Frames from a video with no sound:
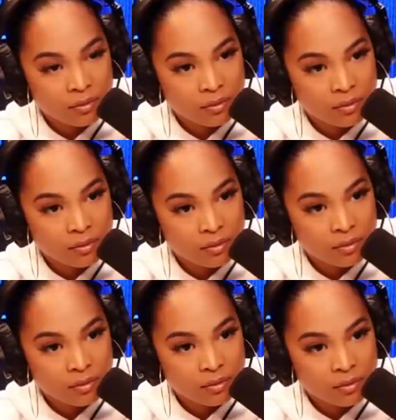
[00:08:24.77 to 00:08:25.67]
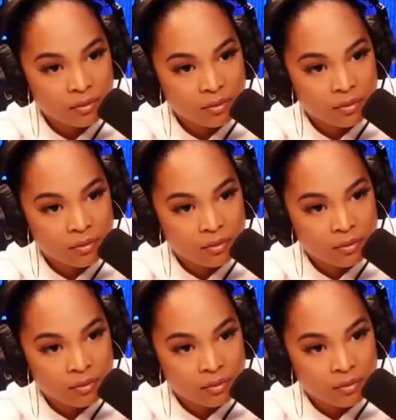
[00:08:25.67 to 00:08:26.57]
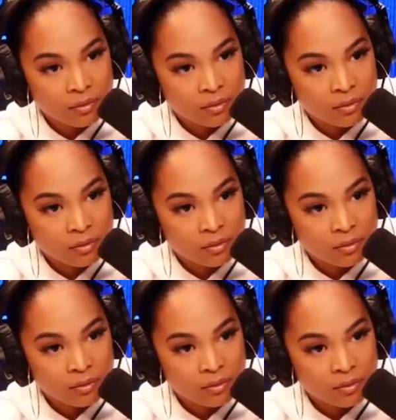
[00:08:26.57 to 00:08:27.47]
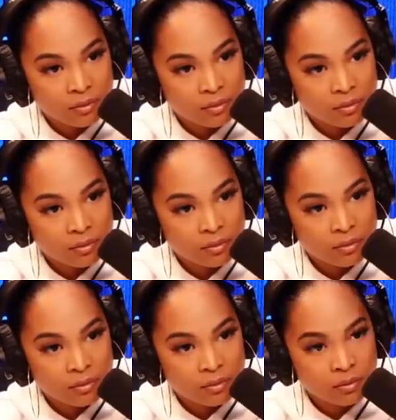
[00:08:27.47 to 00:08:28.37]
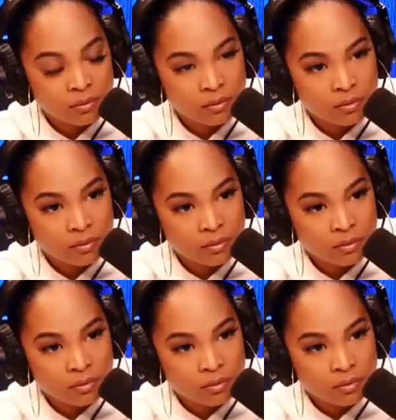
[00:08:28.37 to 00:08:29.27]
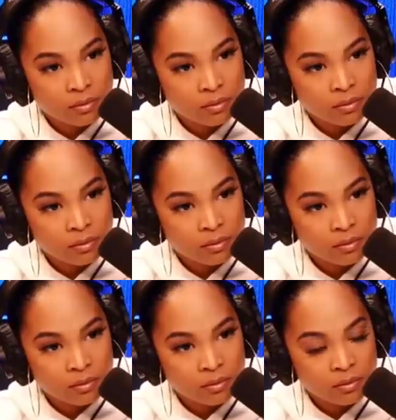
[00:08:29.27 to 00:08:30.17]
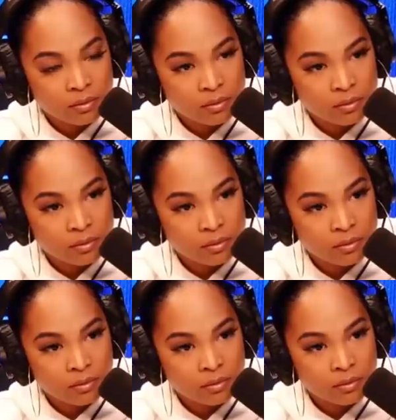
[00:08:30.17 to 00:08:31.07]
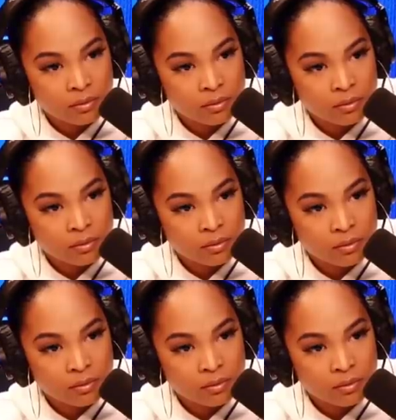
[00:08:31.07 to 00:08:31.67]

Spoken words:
The person shown says nothing.